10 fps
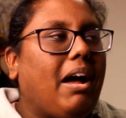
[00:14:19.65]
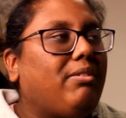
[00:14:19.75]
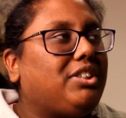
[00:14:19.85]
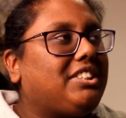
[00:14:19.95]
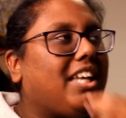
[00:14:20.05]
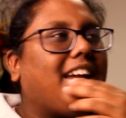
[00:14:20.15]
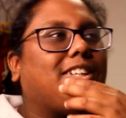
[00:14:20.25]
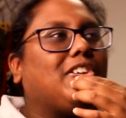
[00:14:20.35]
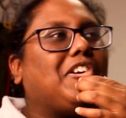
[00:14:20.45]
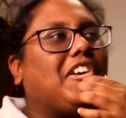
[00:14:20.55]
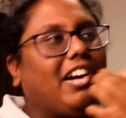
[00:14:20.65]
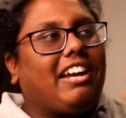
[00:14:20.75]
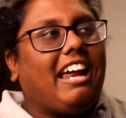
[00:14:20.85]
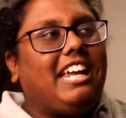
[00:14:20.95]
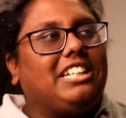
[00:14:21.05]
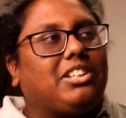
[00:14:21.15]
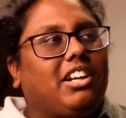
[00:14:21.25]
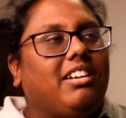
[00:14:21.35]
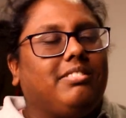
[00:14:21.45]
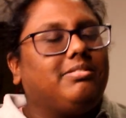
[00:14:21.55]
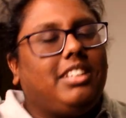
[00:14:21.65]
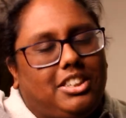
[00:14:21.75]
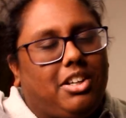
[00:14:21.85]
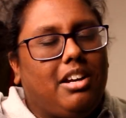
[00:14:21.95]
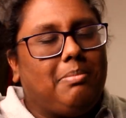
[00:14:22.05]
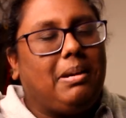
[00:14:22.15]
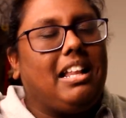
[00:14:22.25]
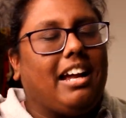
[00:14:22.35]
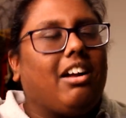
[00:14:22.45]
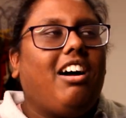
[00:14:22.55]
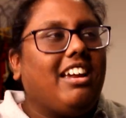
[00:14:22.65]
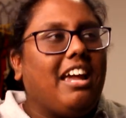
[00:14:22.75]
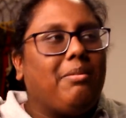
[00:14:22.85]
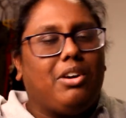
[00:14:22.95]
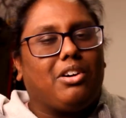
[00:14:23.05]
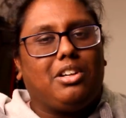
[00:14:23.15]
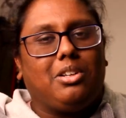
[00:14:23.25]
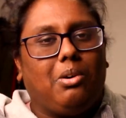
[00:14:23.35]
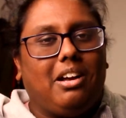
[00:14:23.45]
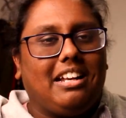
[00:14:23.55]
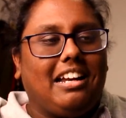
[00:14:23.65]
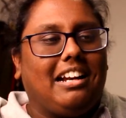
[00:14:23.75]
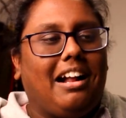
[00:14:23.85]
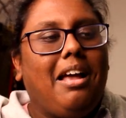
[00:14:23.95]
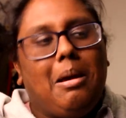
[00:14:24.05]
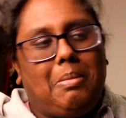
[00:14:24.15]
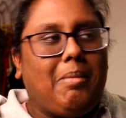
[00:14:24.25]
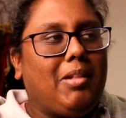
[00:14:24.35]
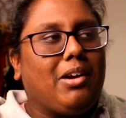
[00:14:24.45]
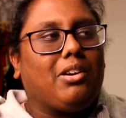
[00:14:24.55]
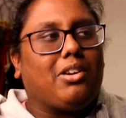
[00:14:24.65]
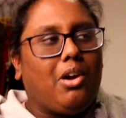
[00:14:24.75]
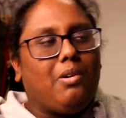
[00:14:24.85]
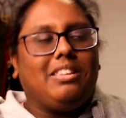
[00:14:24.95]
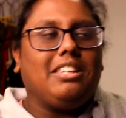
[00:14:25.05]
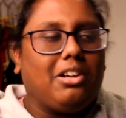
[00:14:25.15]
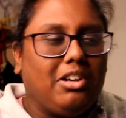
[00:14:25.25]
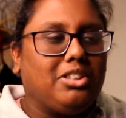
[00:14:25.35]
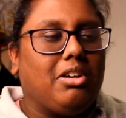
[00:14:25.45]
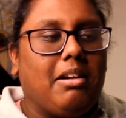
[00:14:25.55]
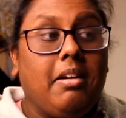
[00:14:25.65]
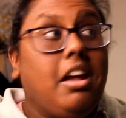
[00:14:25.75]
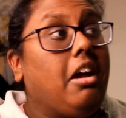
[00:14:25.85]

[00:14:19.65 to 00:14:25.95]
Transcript: I was just like, dude, okay, he's gonna, he's gonna be like, oh yeah, we're not gonna do it, da da da. People aren't gonna go, and then they're gonna turn off.